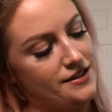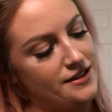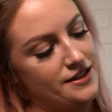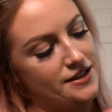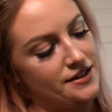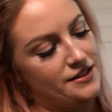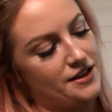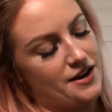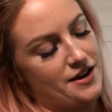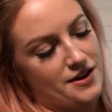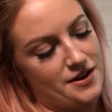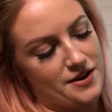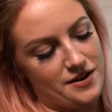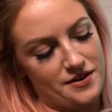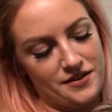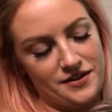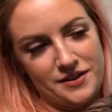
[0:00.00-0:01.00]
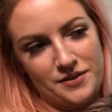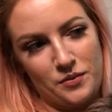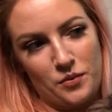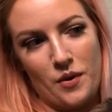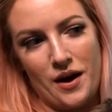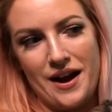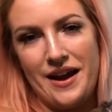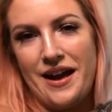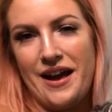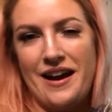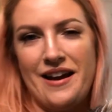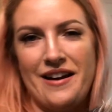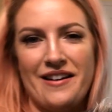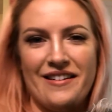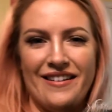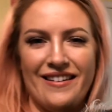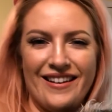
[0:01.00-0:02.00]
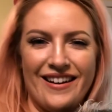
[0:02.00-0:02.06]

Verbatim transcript: these uh this white hair